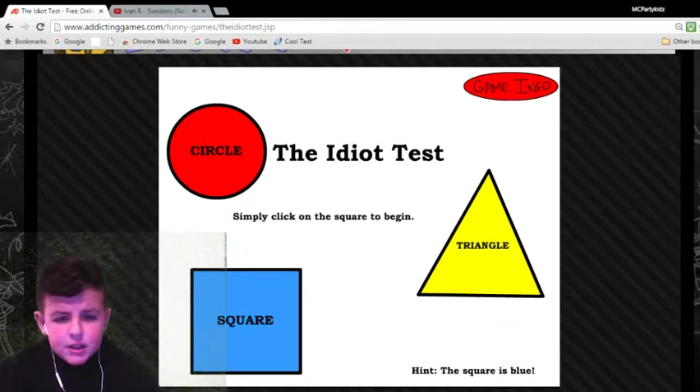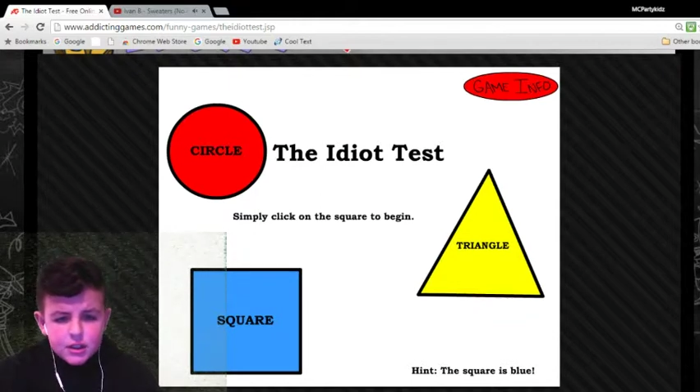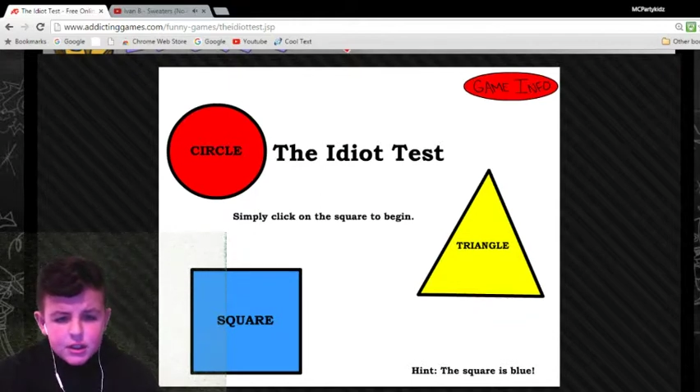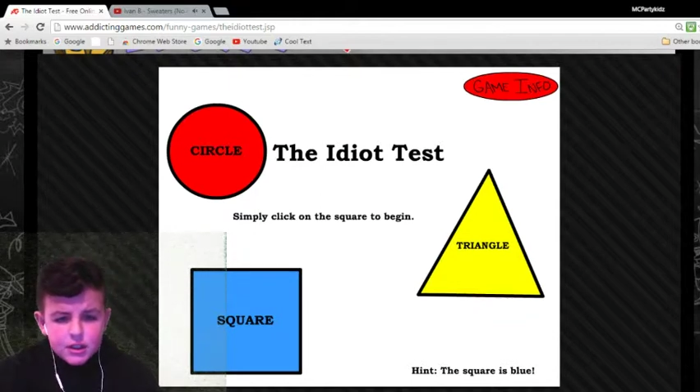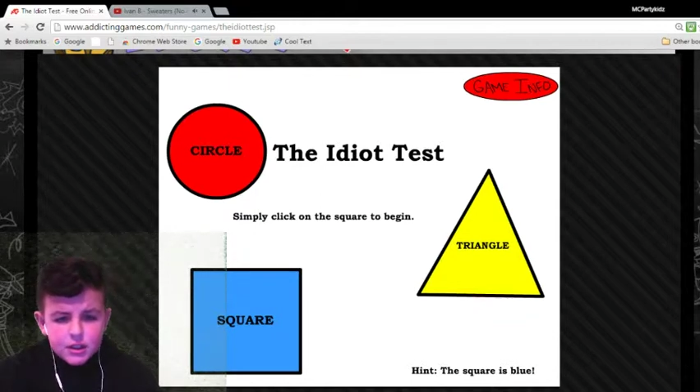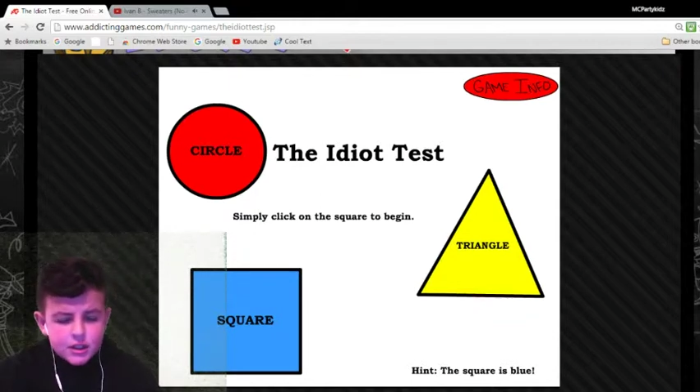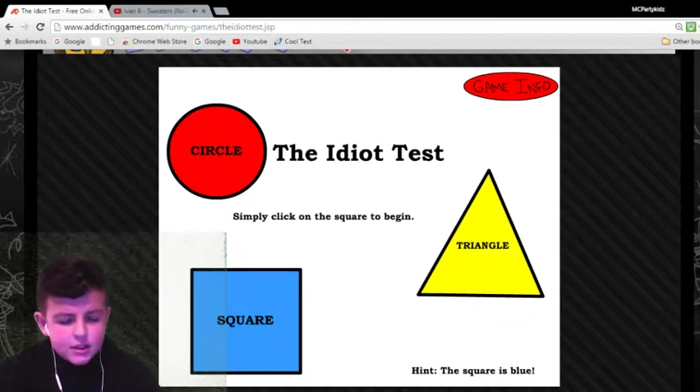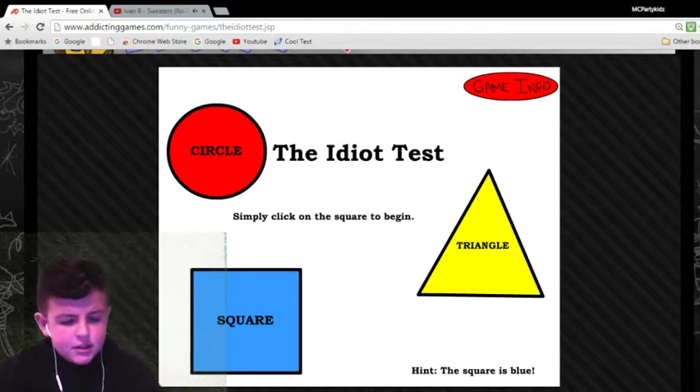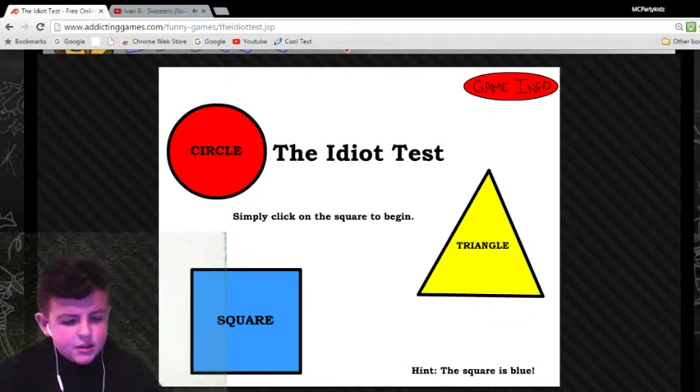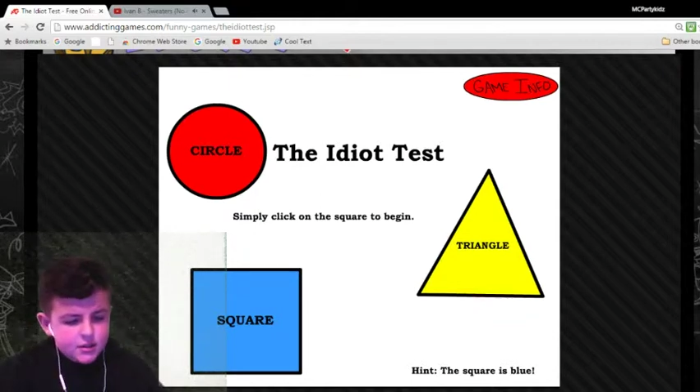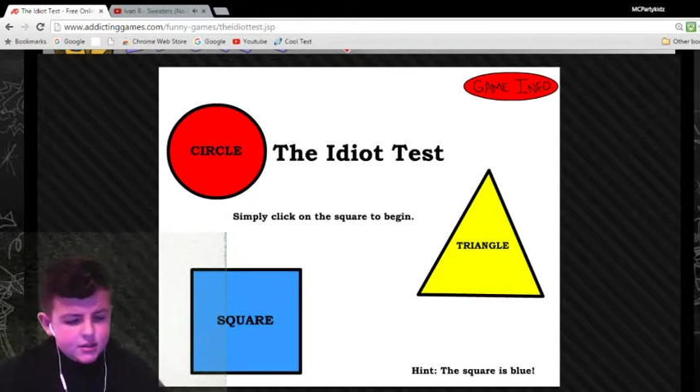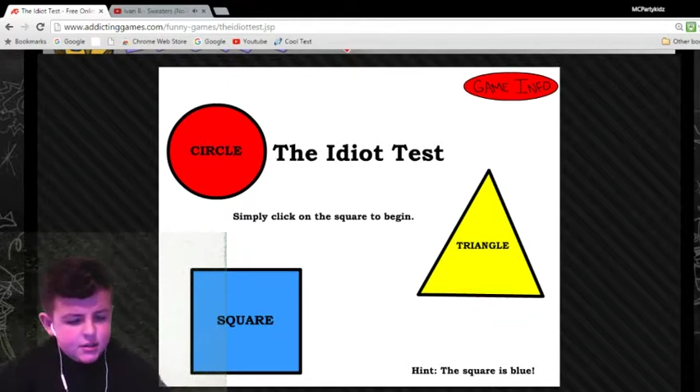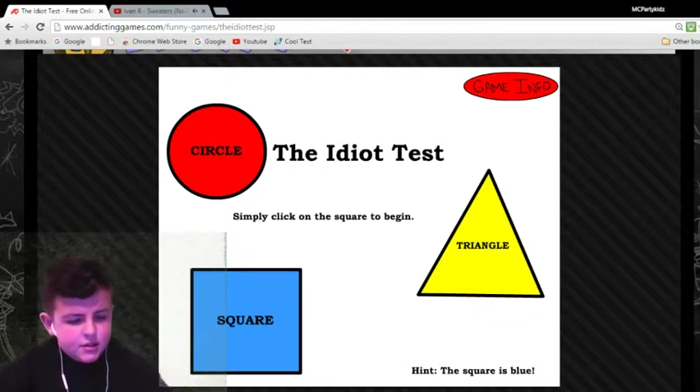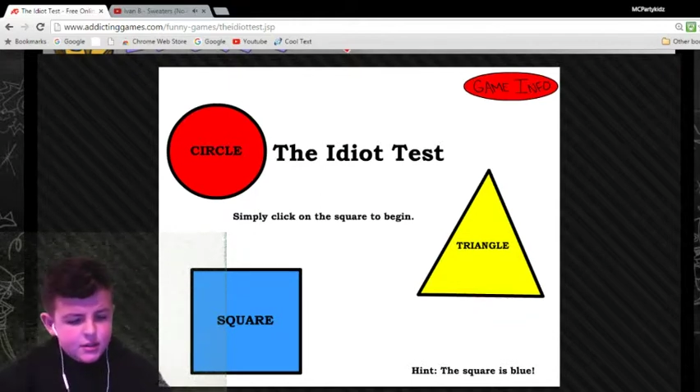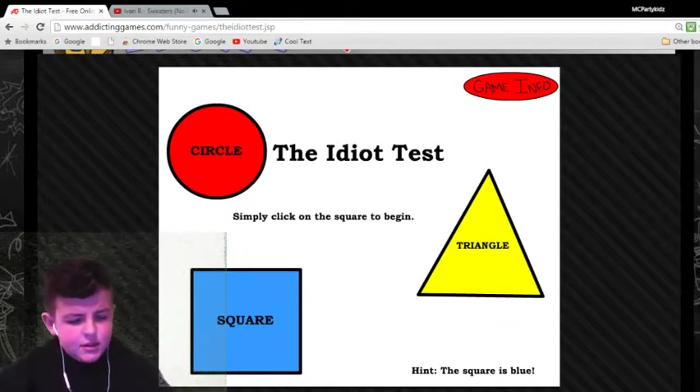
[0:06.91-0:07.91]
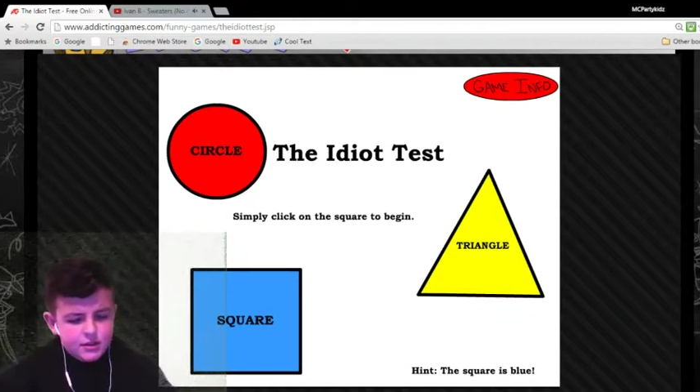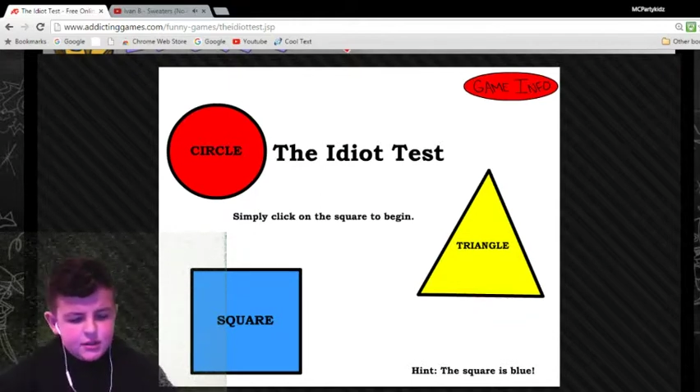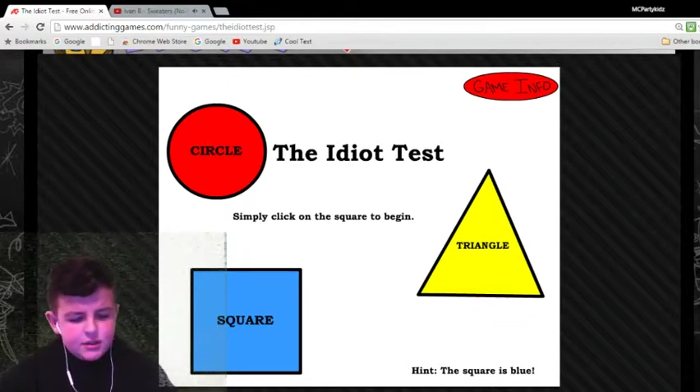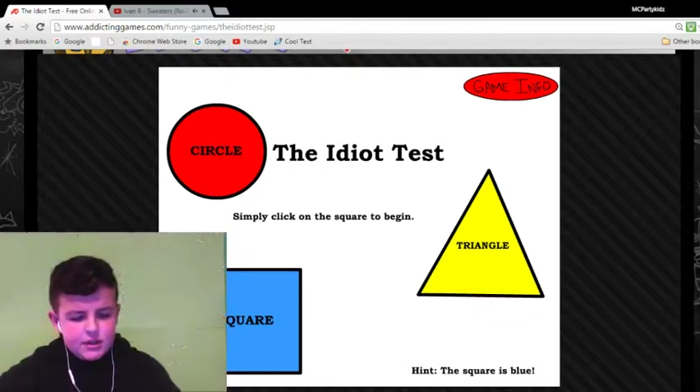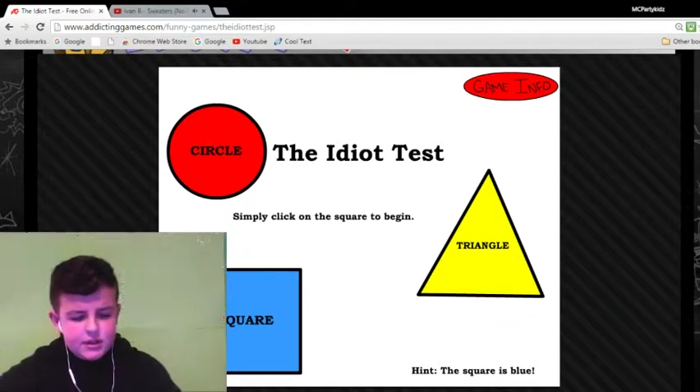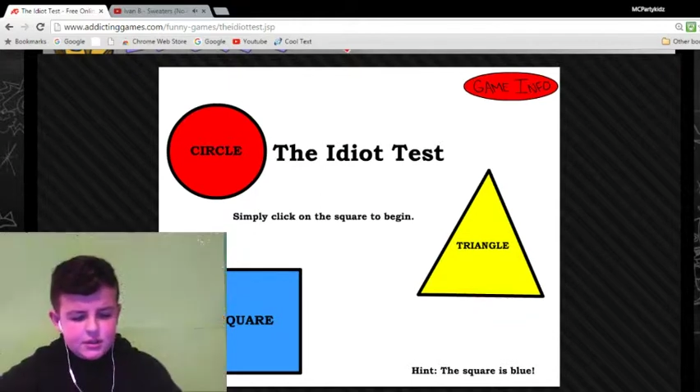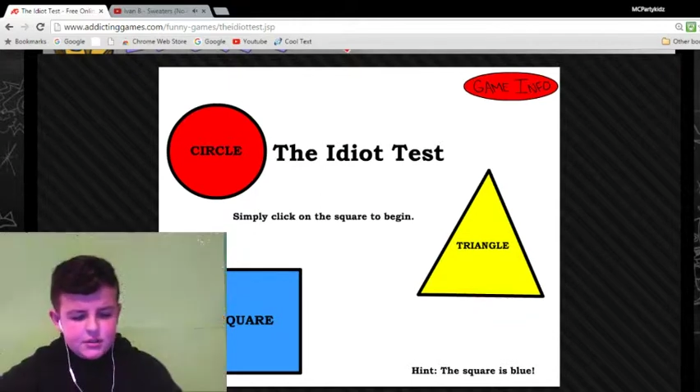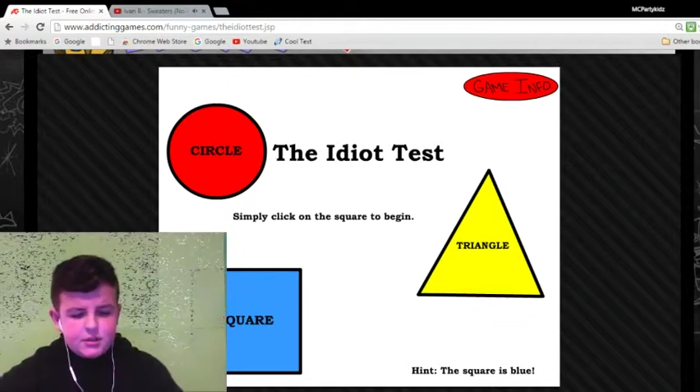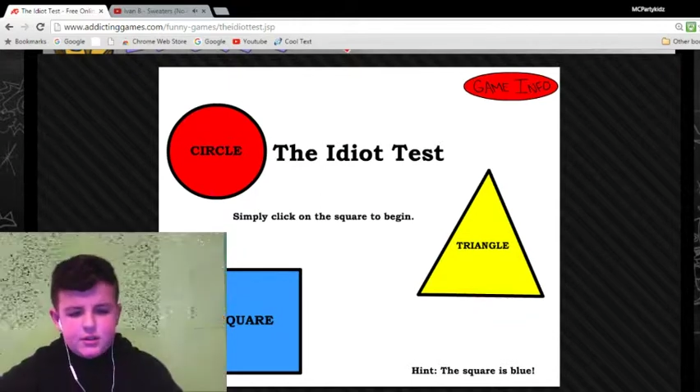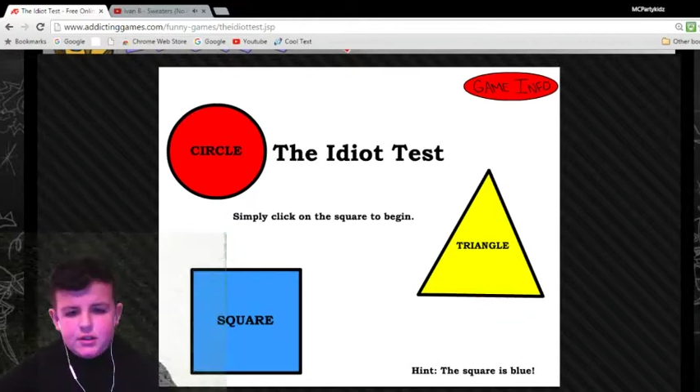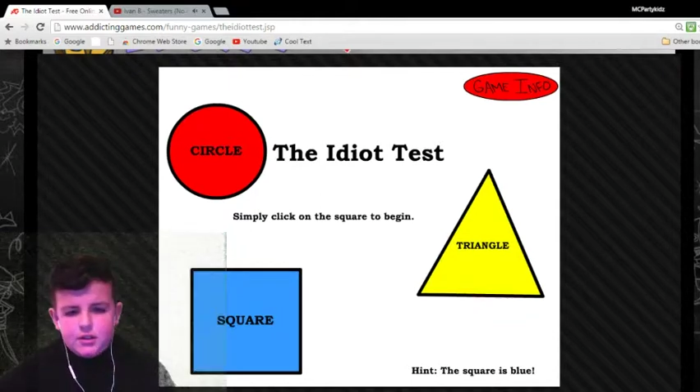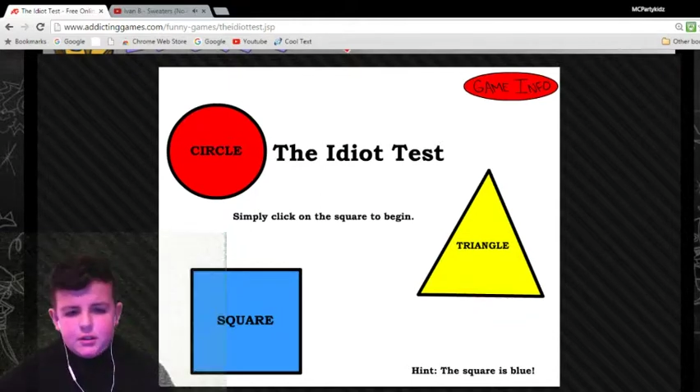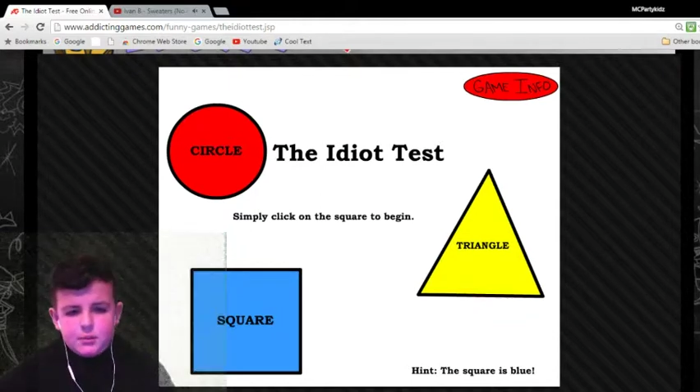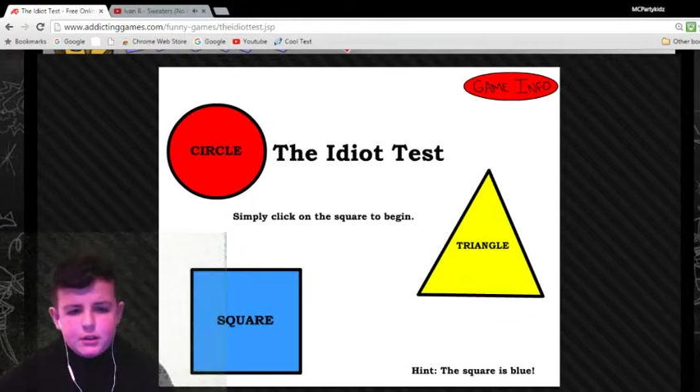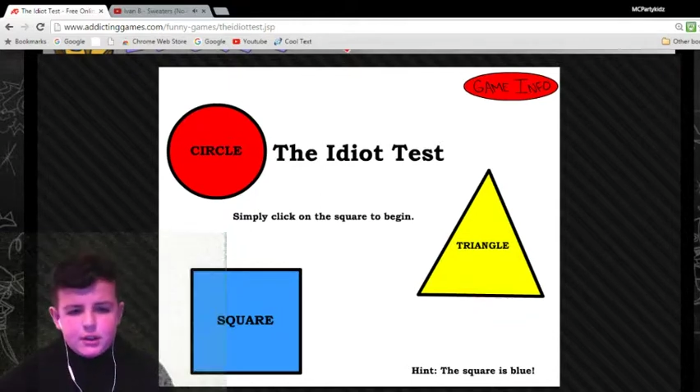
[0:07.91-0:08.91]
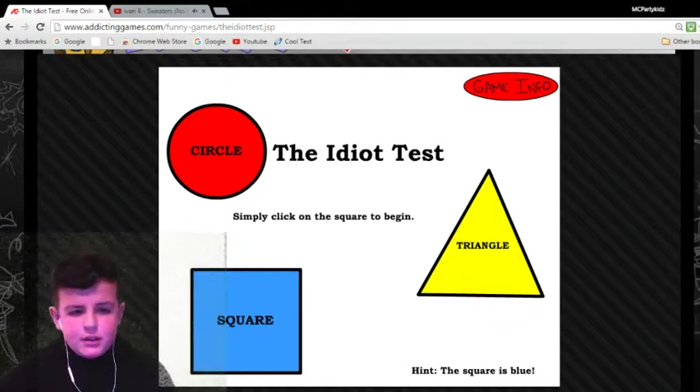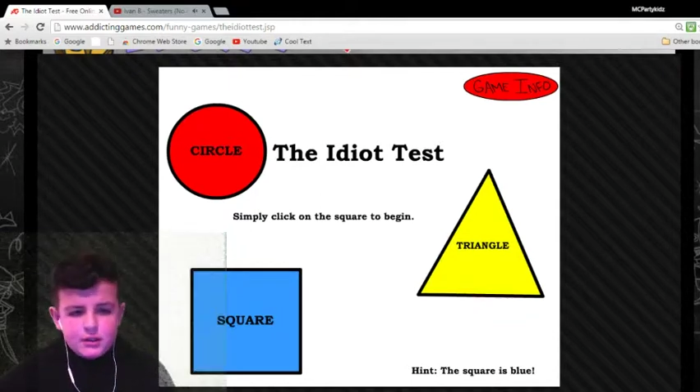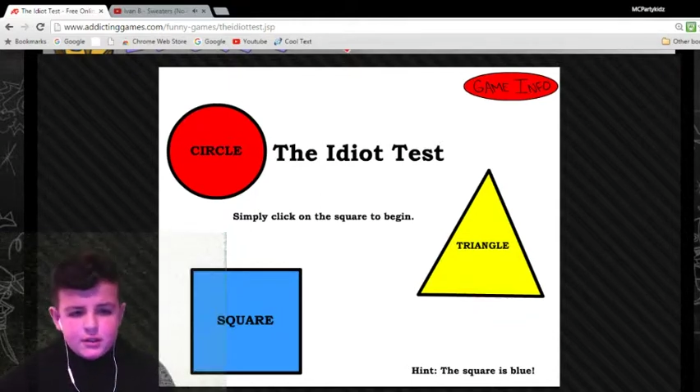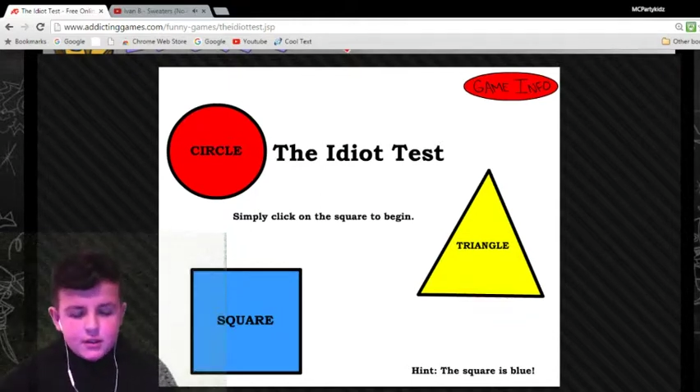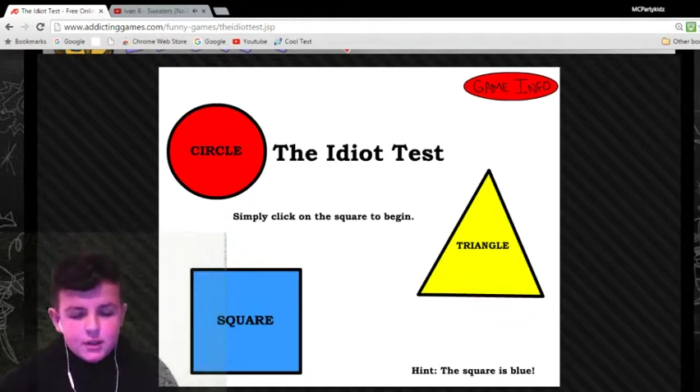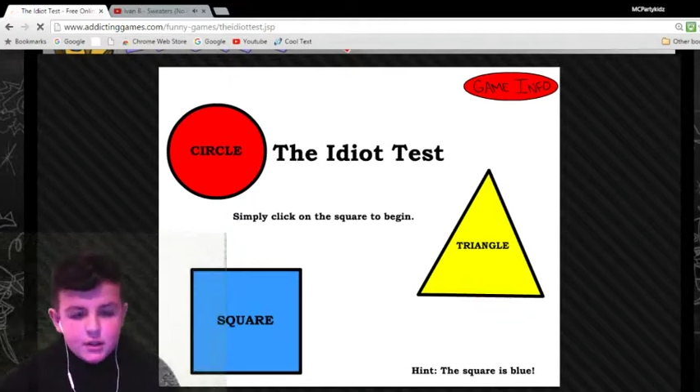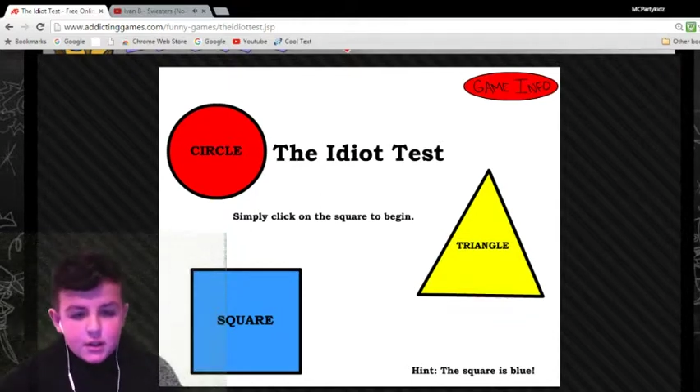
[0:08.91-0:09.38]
idiot test, actually, because